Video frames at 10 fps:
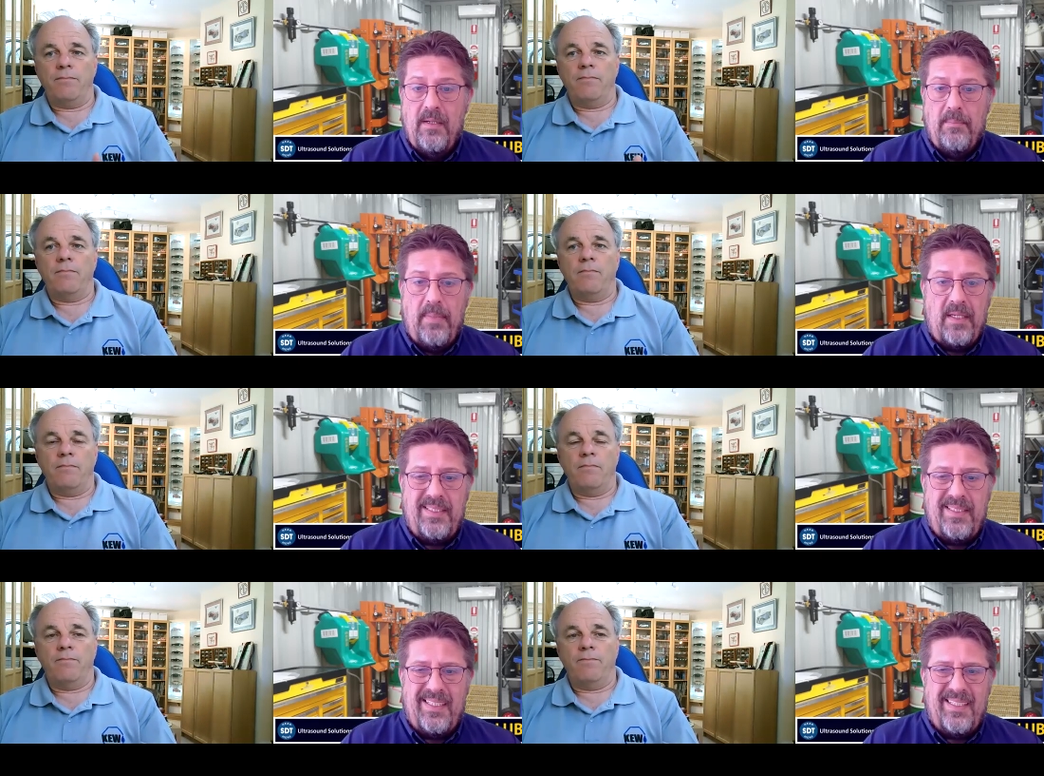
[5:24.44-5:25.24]
Speaker 1: But
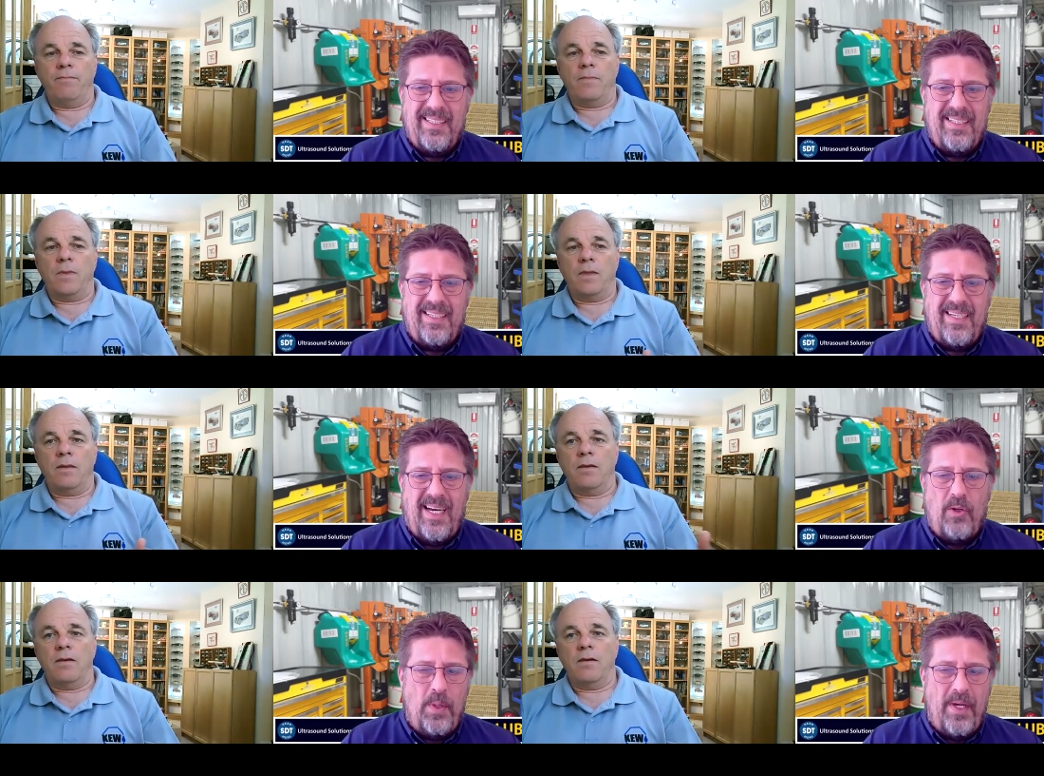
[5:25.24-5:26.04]
uh,
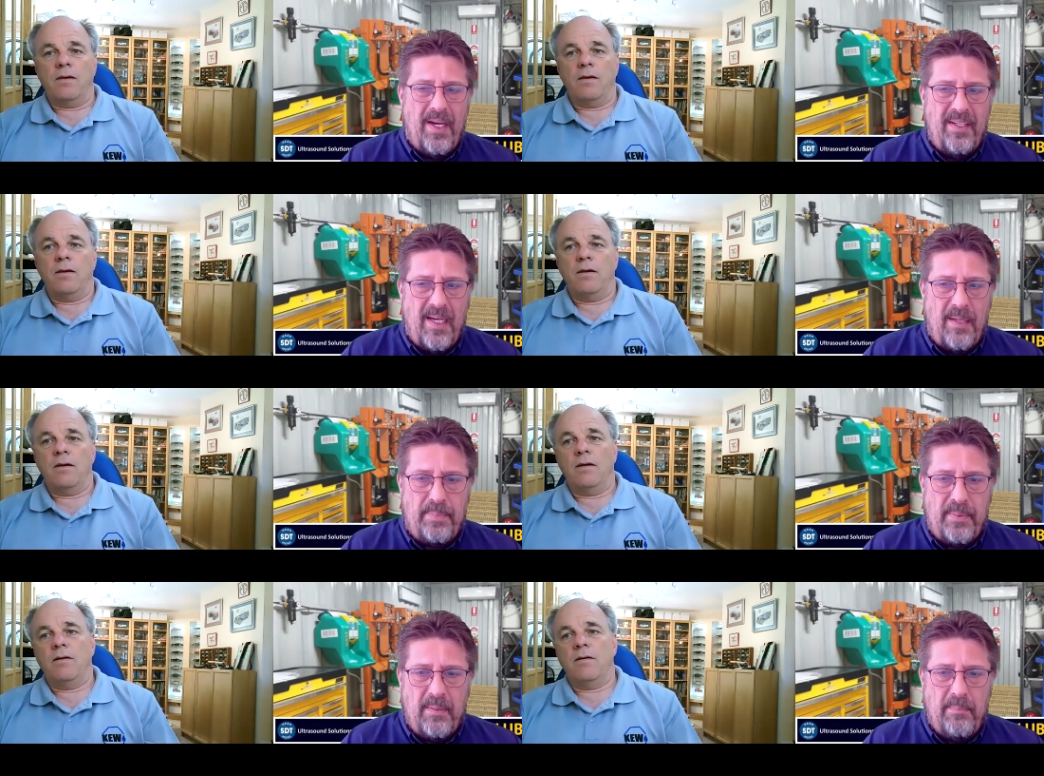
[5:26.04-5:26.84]
how do we end
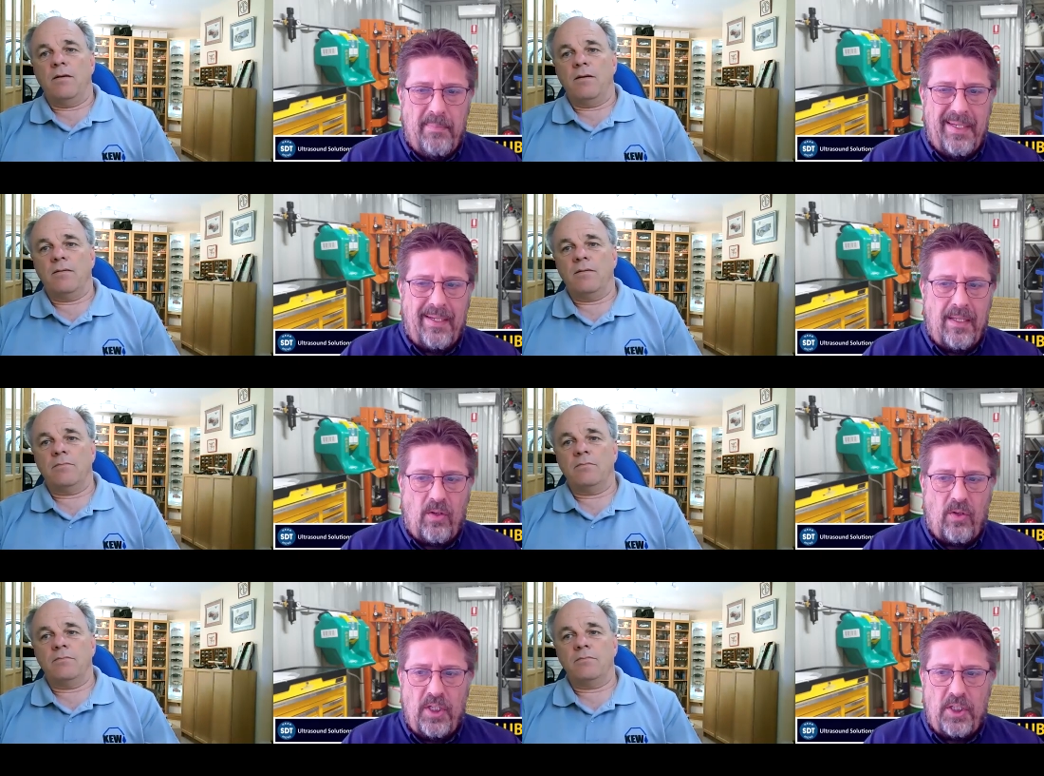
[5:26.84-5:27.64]
up in medical
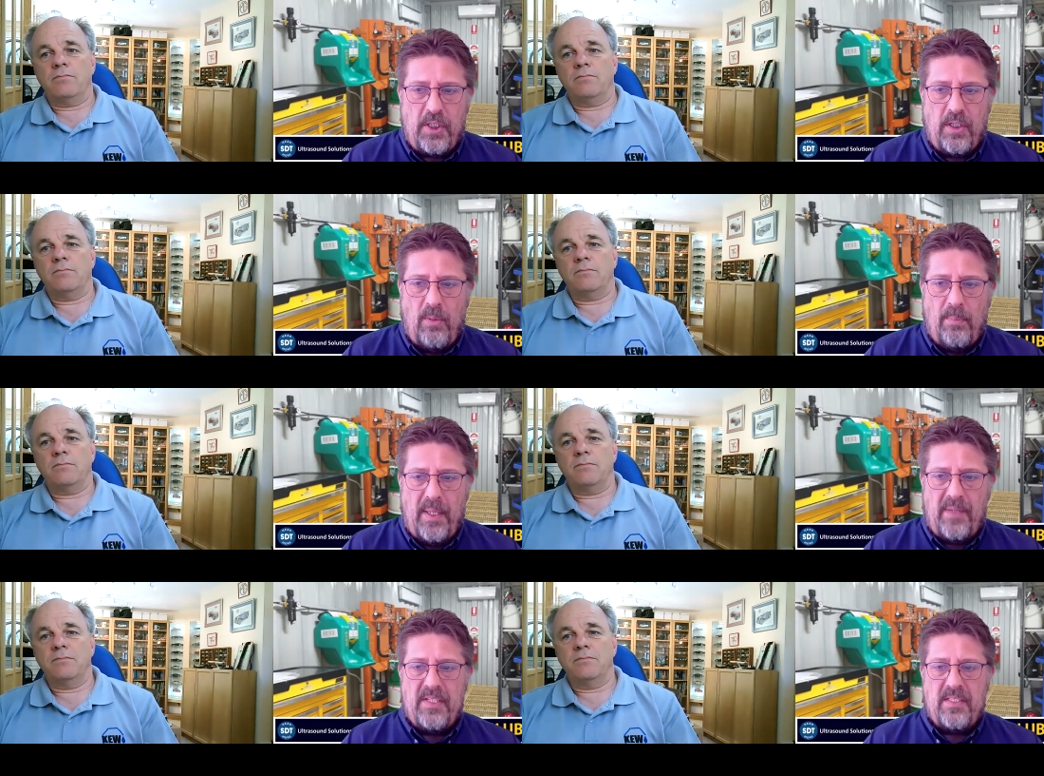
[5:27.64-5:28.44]
condition
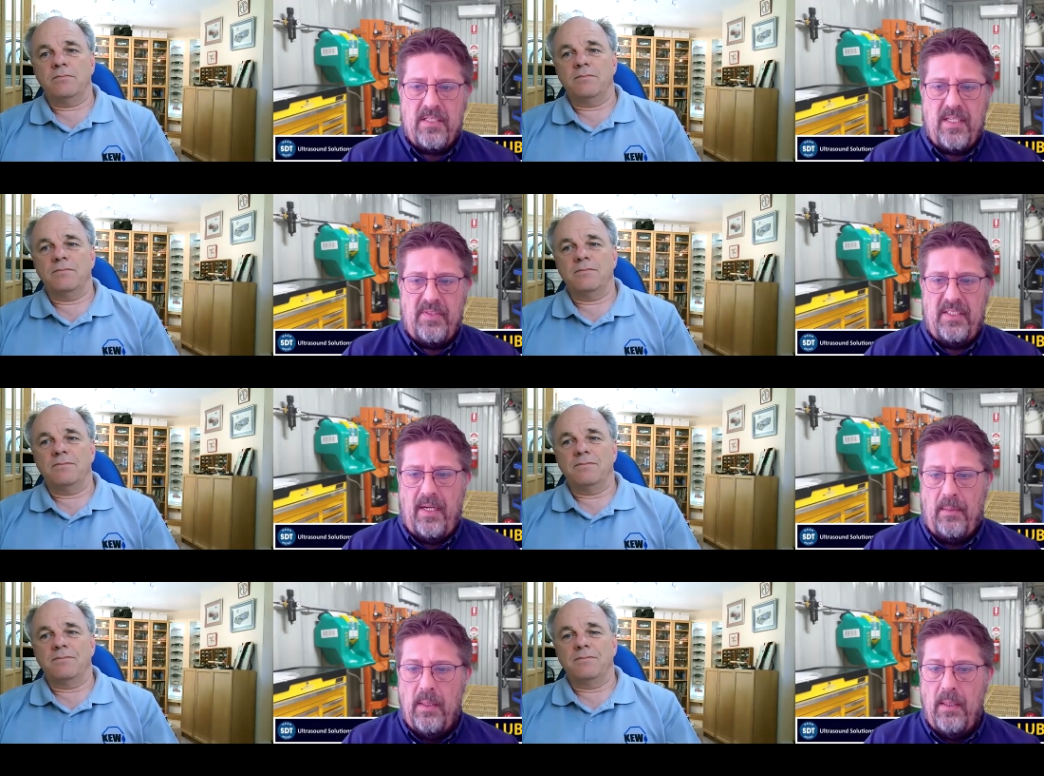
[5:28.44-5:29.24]
comparisons every
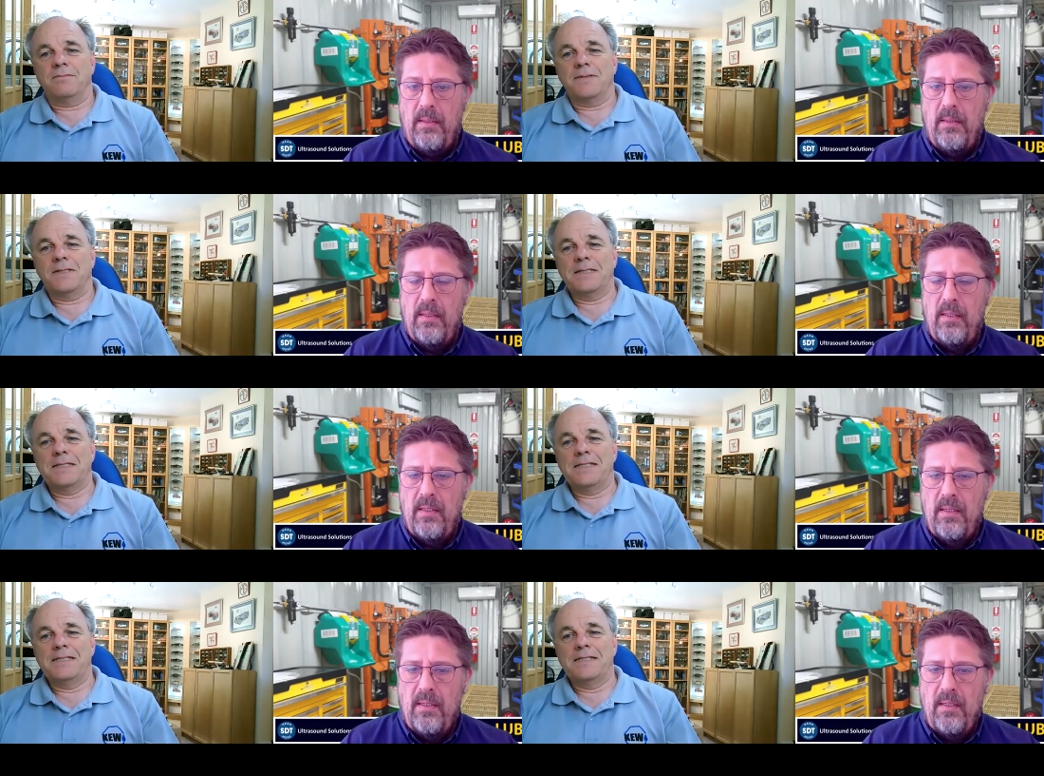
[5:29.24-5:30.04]
time?
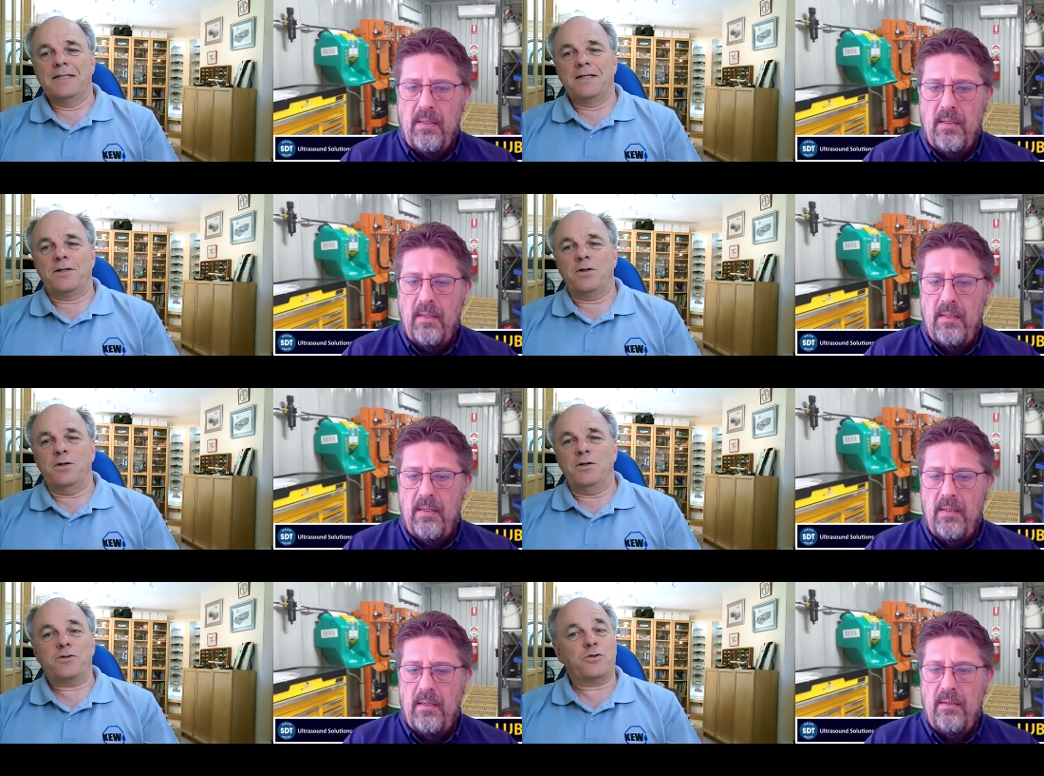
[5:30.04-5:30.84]

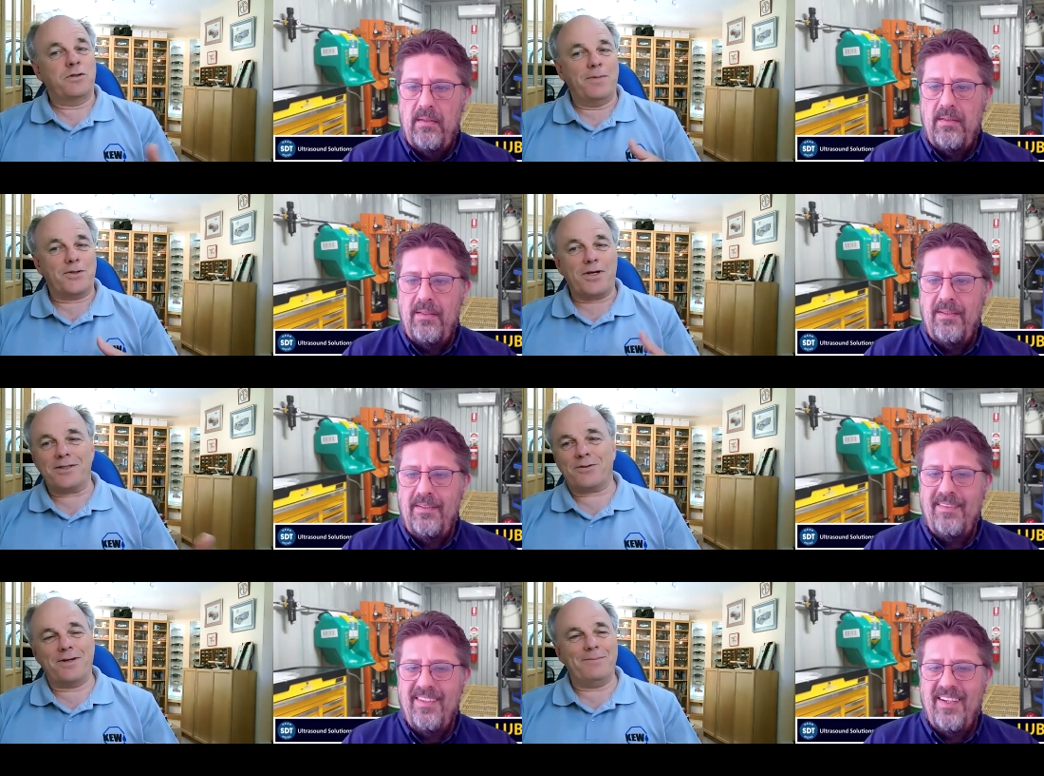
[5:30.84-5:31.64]
Speaker 2: Because too much
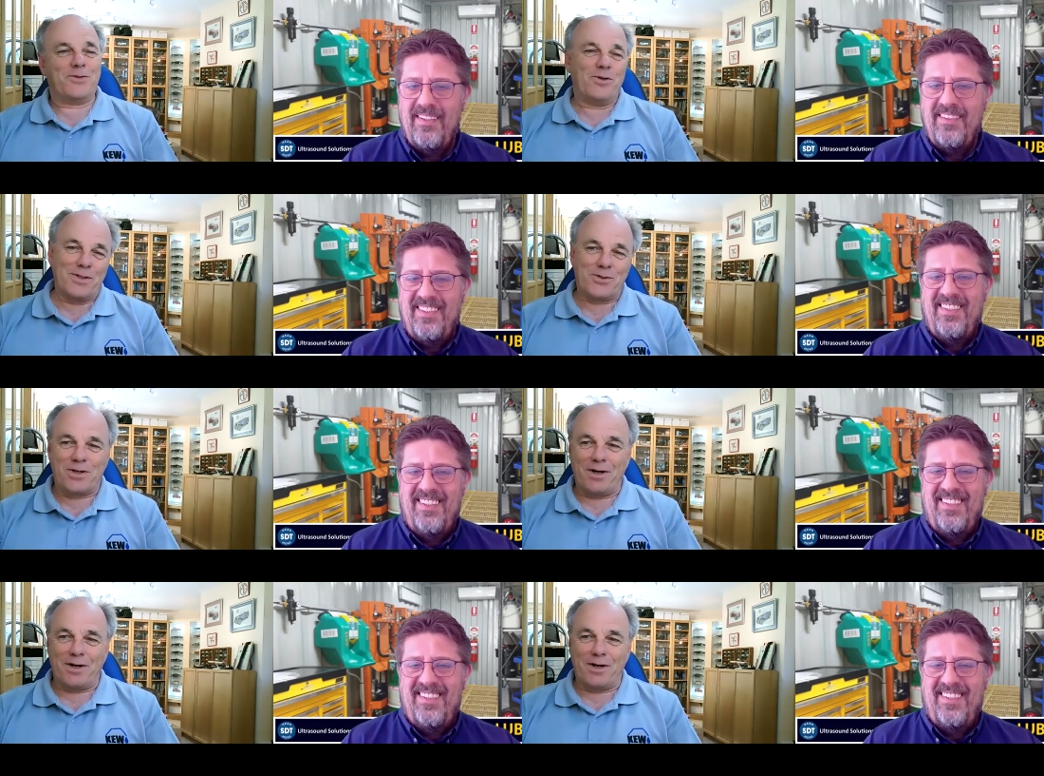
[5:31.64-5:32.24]
ice cream, too much